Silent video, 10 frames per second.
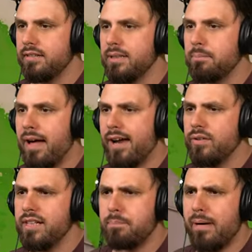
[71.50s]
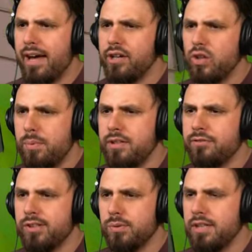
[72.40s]
Need a battery? Need a battery to open the
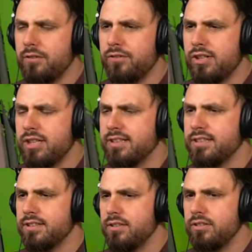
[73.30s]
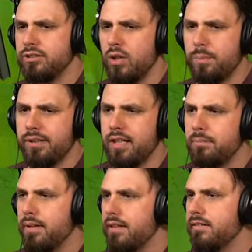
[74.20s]
fridge? What kind of fridge is this? Didn't just open it up,
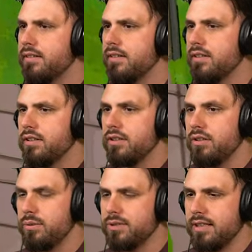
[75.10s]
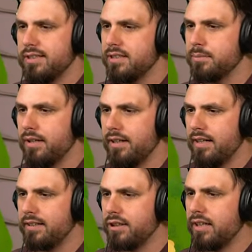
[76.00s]
man. Ooh, saucy baka.
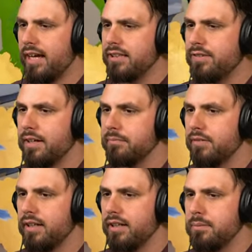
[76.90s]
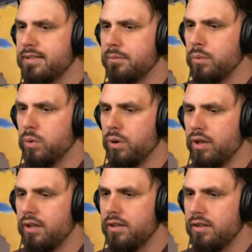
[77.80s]
It's okay, it's fine. Okay, give me some
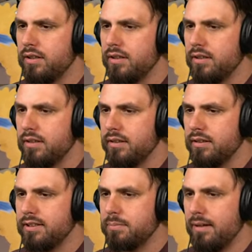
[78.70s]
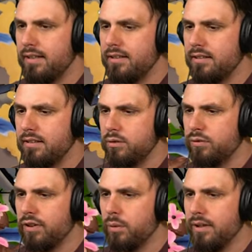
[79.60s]
more dismantle. Too
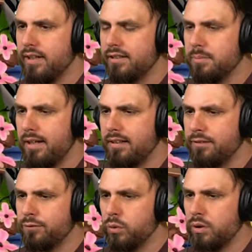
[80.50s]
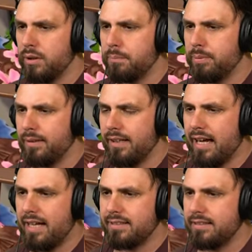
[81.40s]
far away. Yeah, dismantled for
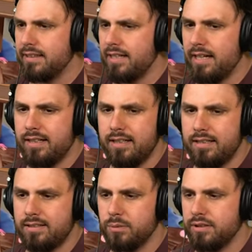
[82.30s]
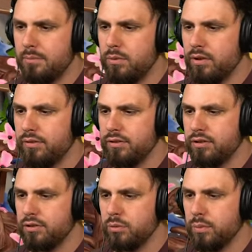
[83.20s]
plastic, I guess. It's gonna be one of
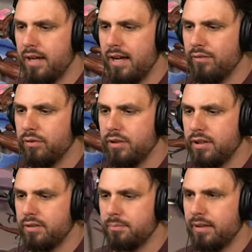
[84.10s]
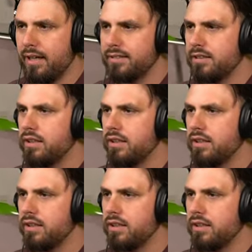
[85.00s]
those we have over here. Plastic,